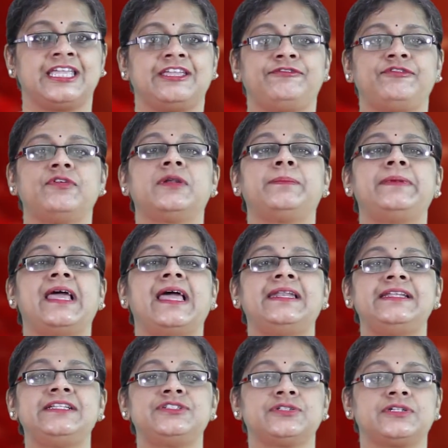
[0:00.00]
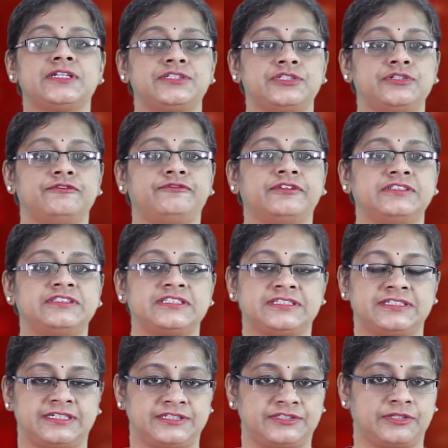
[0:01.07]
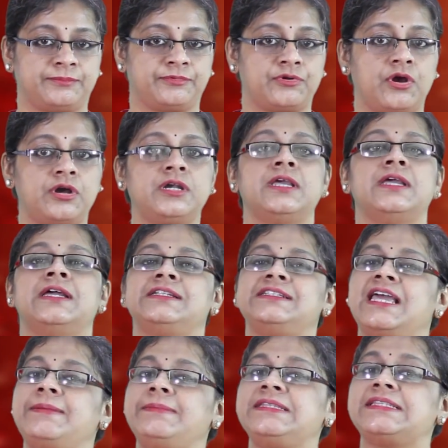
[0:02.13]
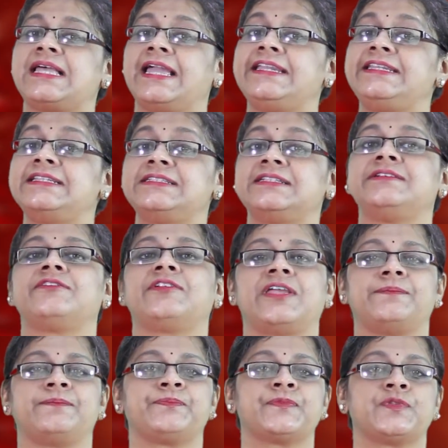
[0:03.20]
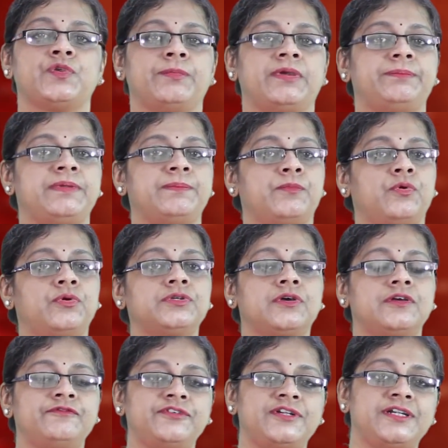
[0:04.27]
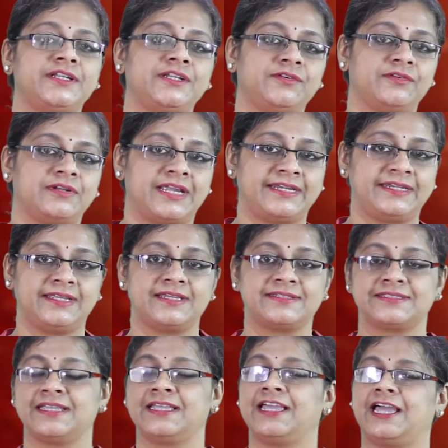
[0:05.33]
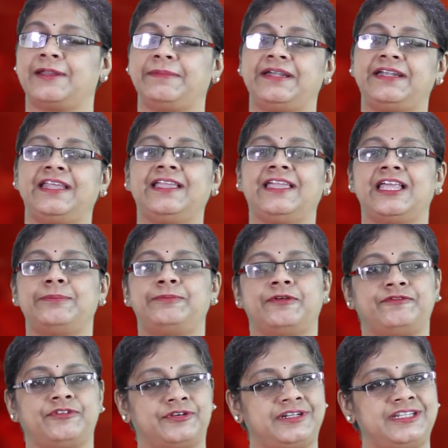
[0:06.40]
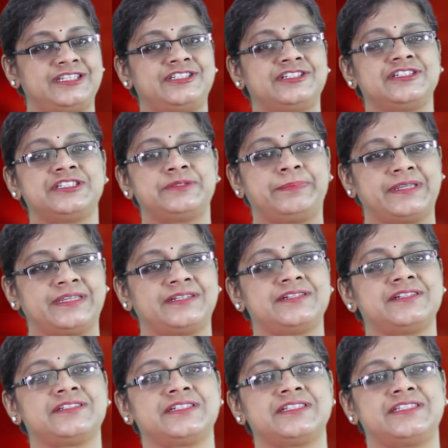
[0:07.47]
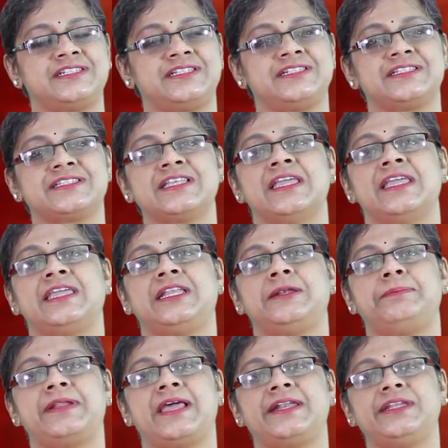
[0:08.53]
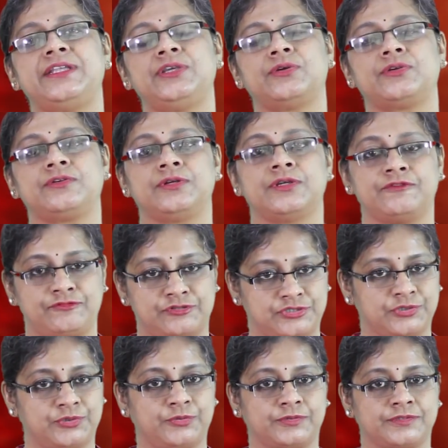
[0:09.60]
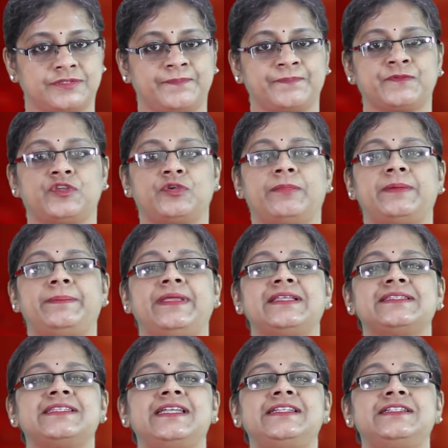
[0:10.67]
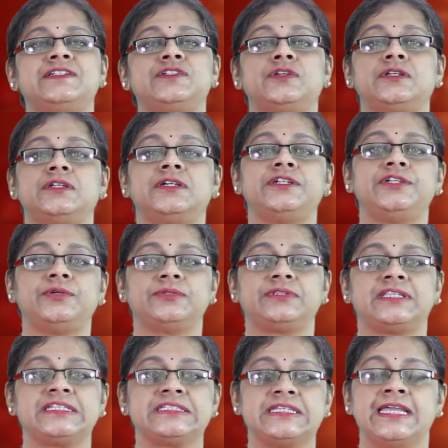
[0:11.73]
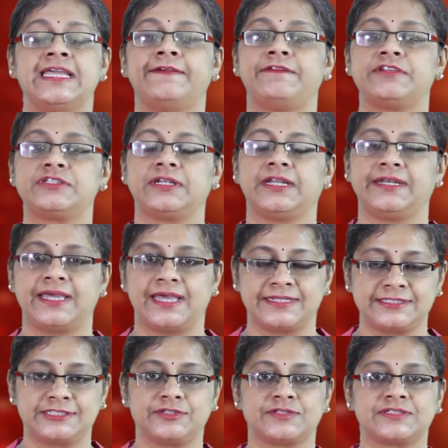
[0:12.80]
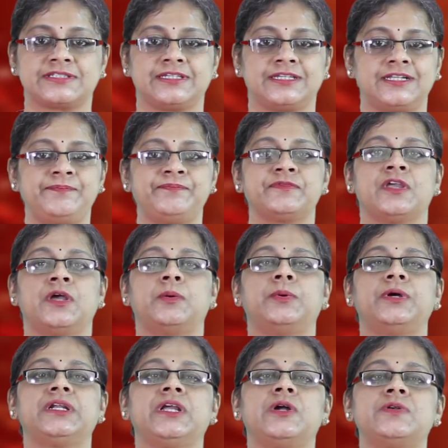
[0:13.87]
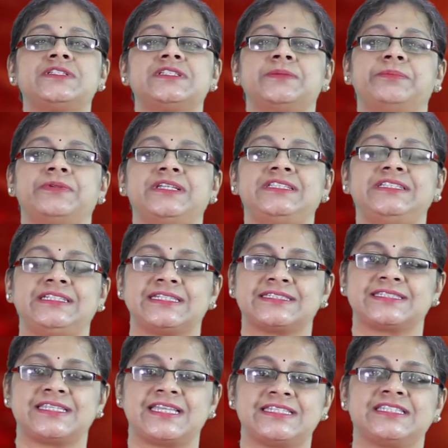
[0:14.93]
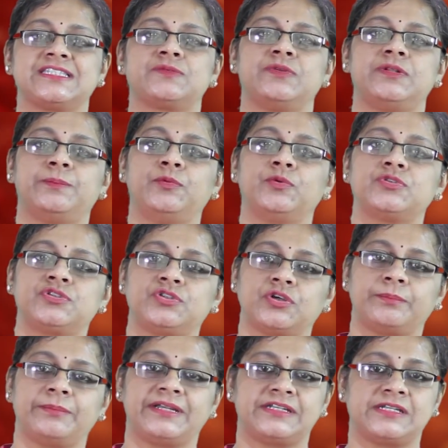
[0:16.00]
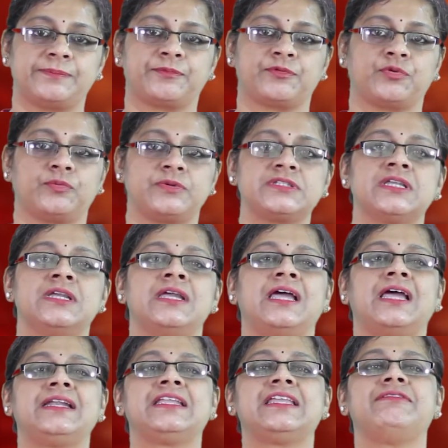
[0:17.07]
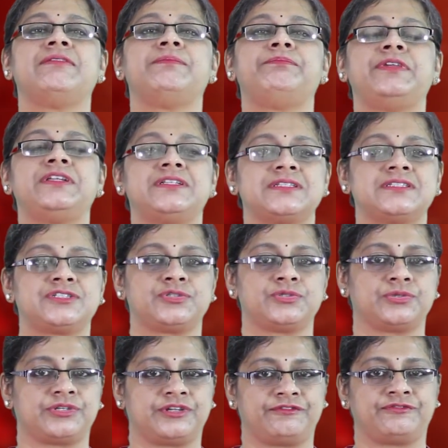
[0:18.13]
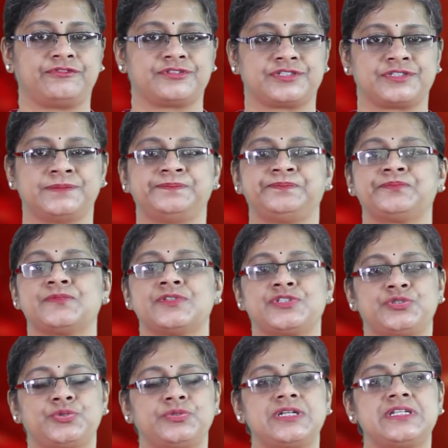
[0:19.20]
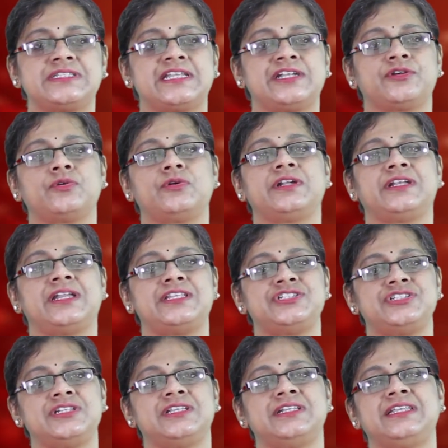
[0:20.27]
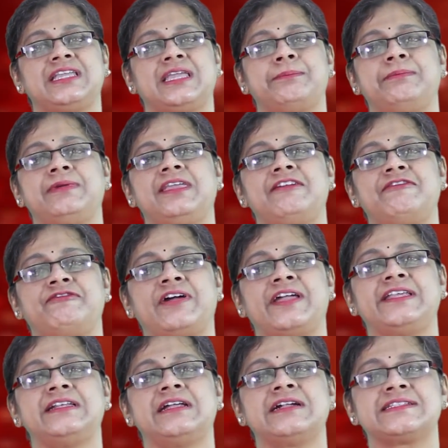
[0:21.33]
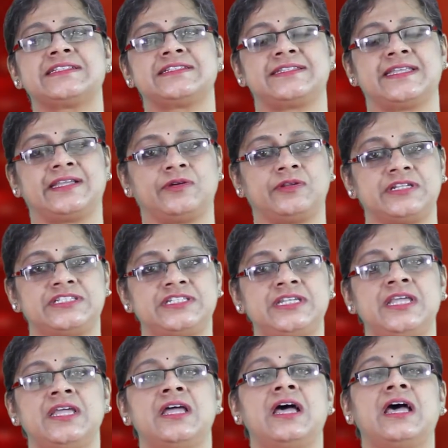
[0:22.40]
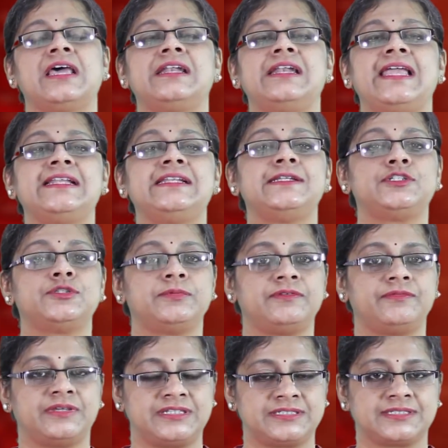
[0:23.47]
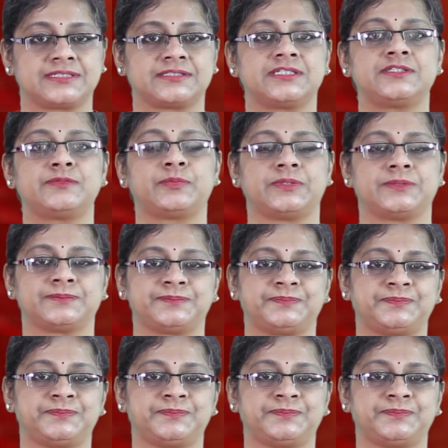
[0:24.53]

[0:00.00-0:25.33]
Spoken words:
If you are planning to continue further studies abroad, time is ideal and ripe. You might be more confident in your ideas and may take help of your teachers, parents and seniors in planning your future goals. You might be excited to learn new things which will enhance your skill. Workouts and breathing exercises will boost your mental prowess and give impetus to your efforts. Students enrolled in engineering, MBA, fine arts and psychology are likely to be very successful.